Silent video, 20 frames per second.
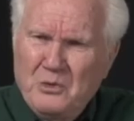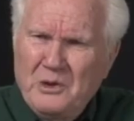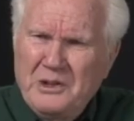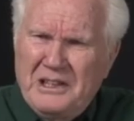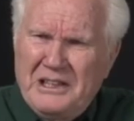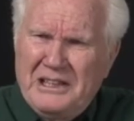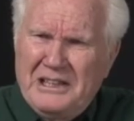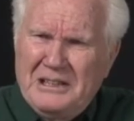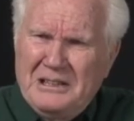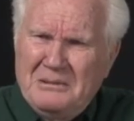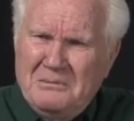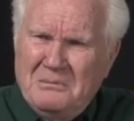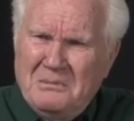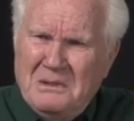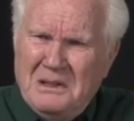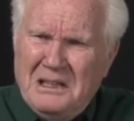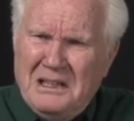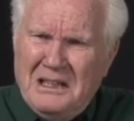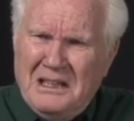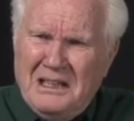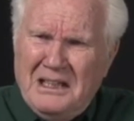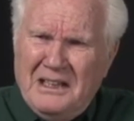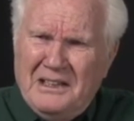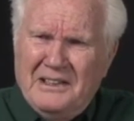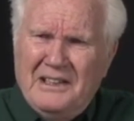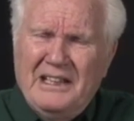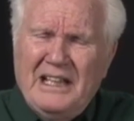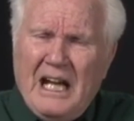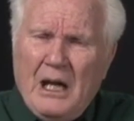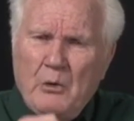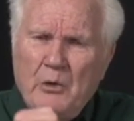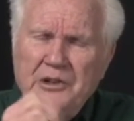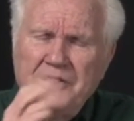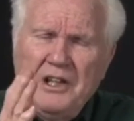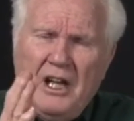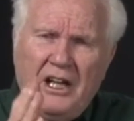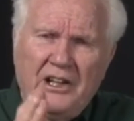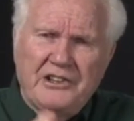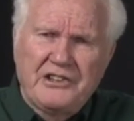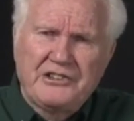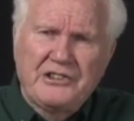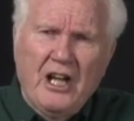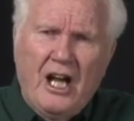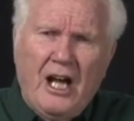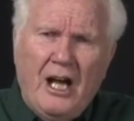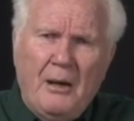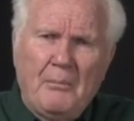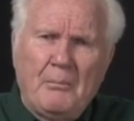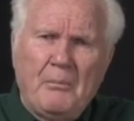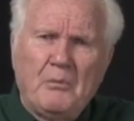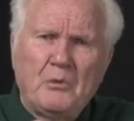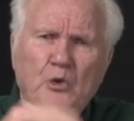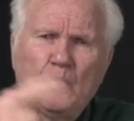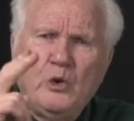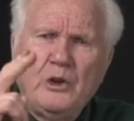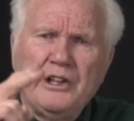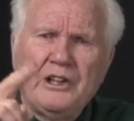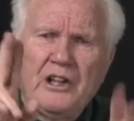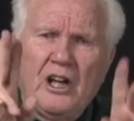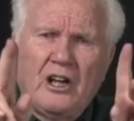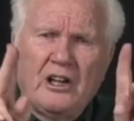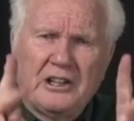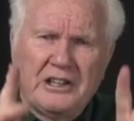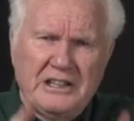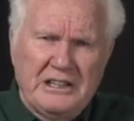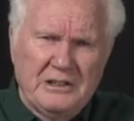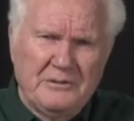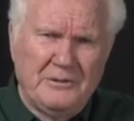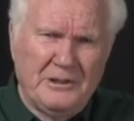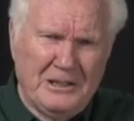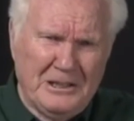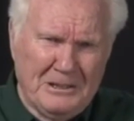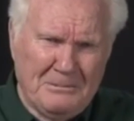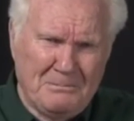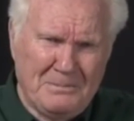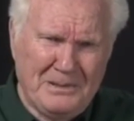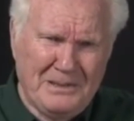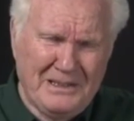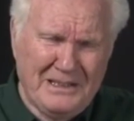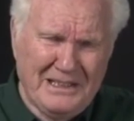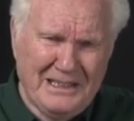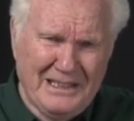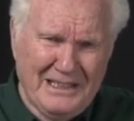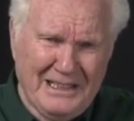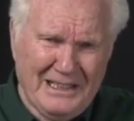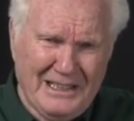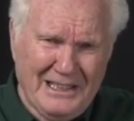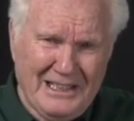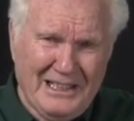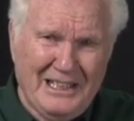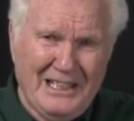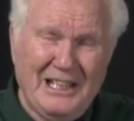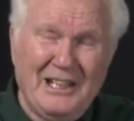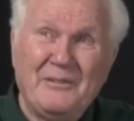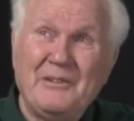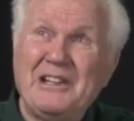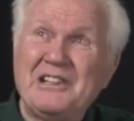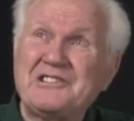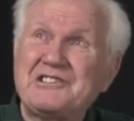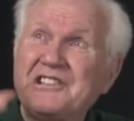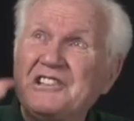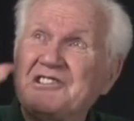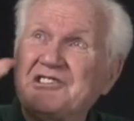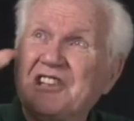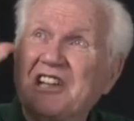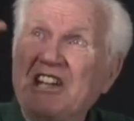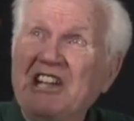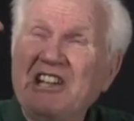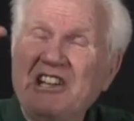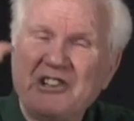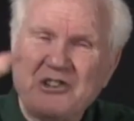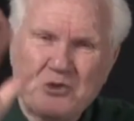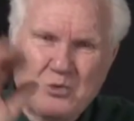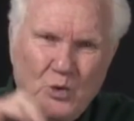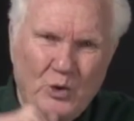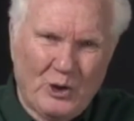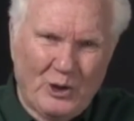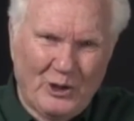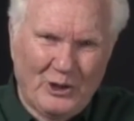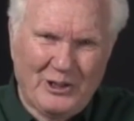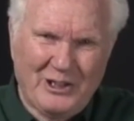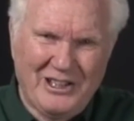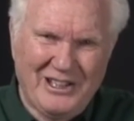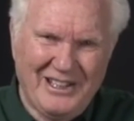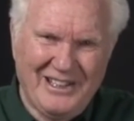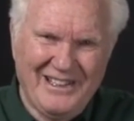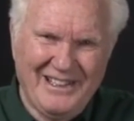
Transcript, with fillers: with him that I would not stop, quit, or give up. This is His work.